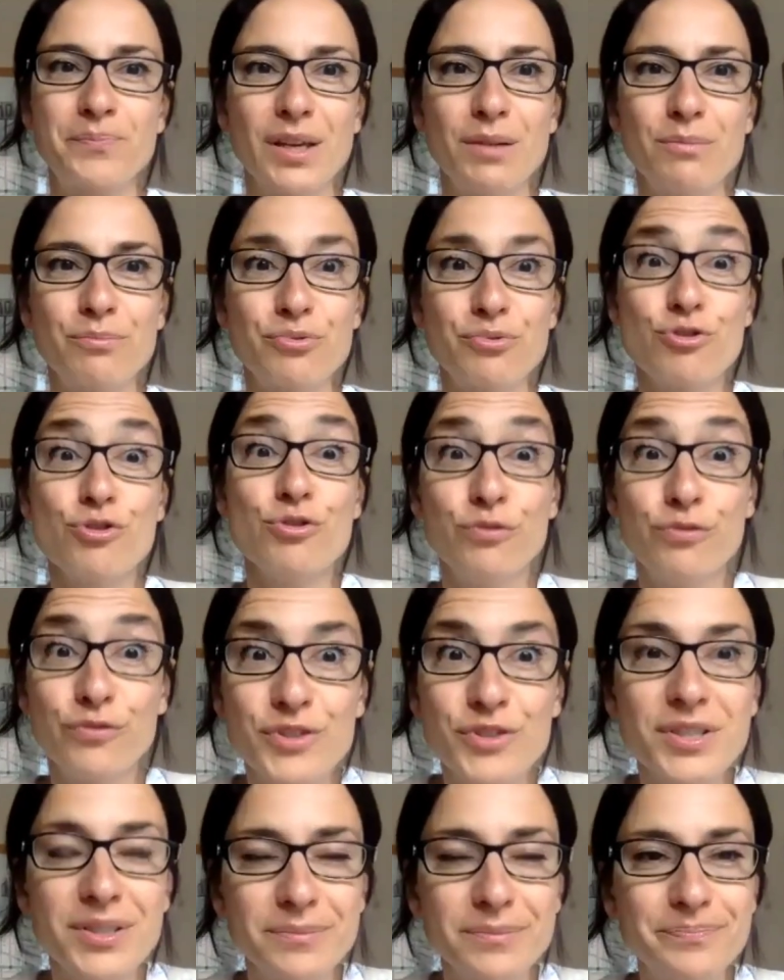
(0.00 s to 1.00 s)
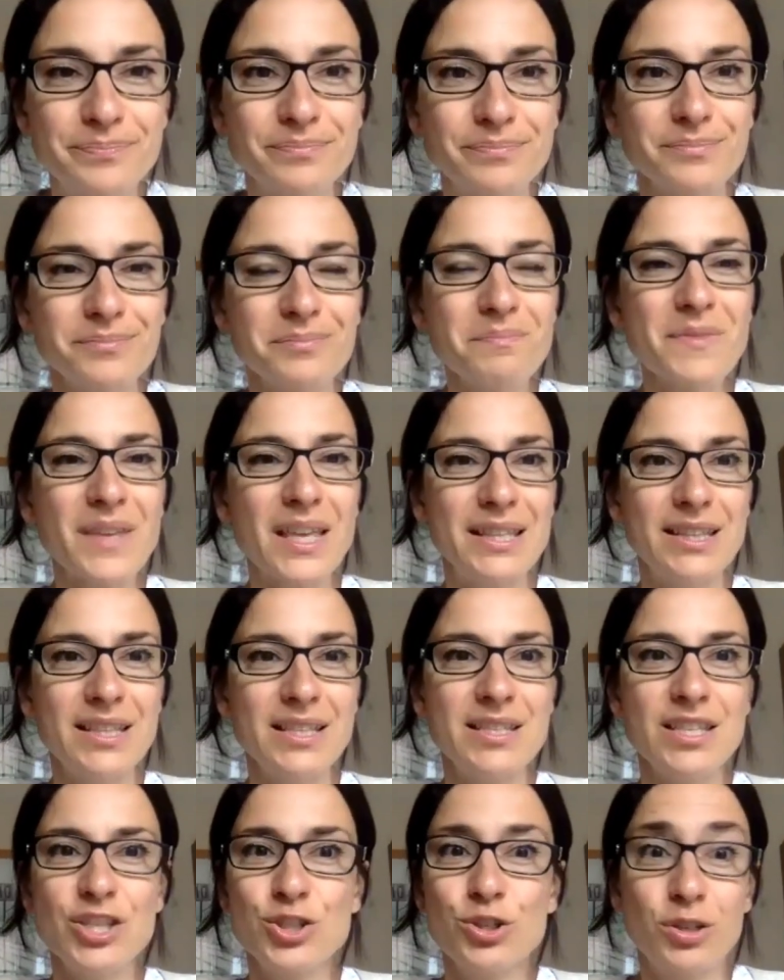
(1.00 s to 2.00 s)
proved that
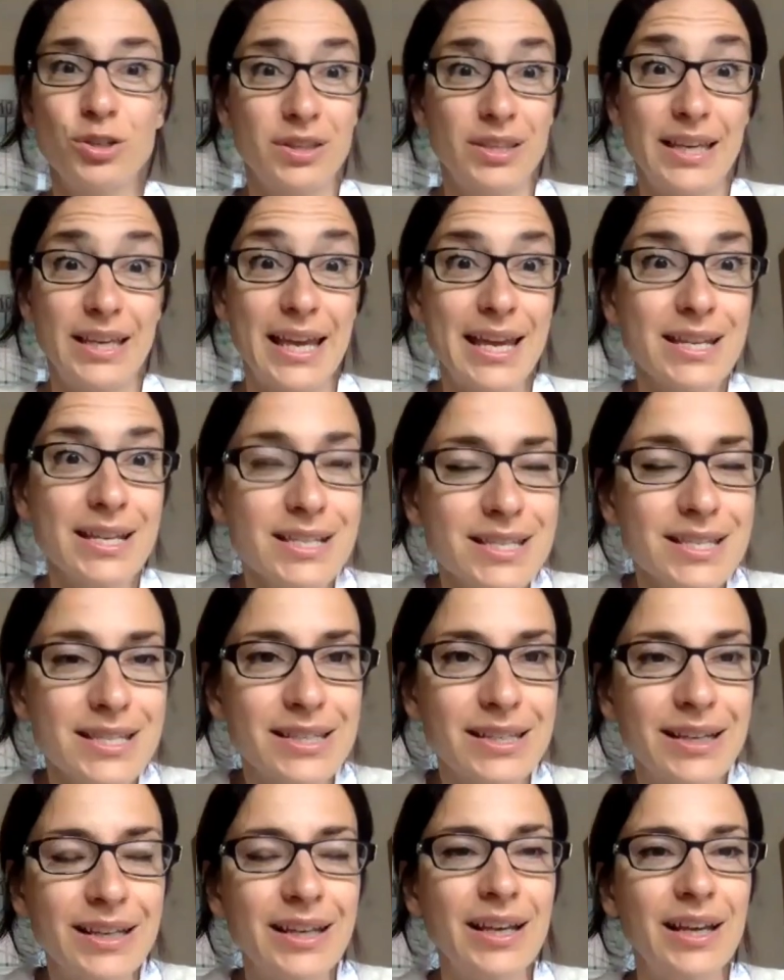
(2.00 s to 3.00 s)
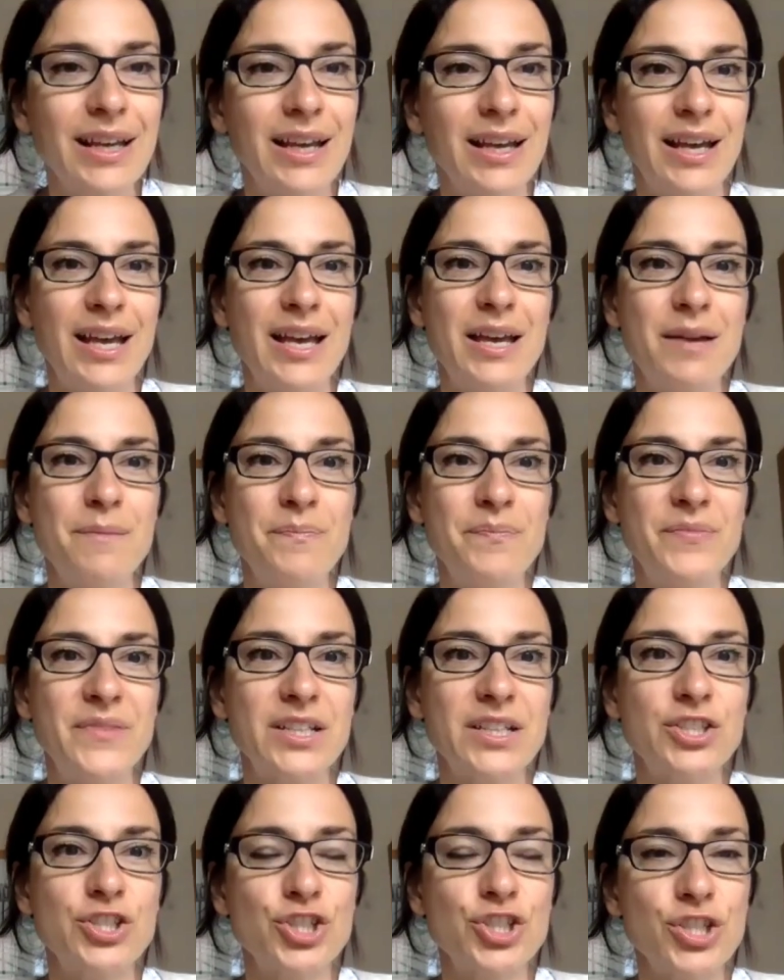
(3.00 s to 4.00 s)
this is not the case,
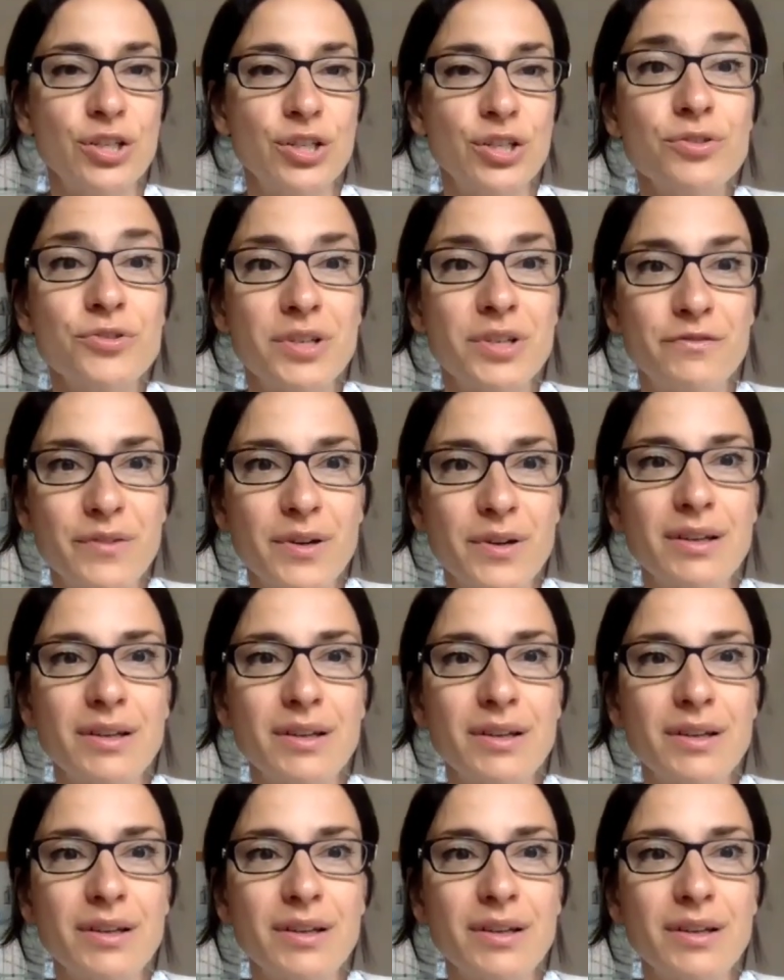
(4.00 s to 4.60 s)
that children,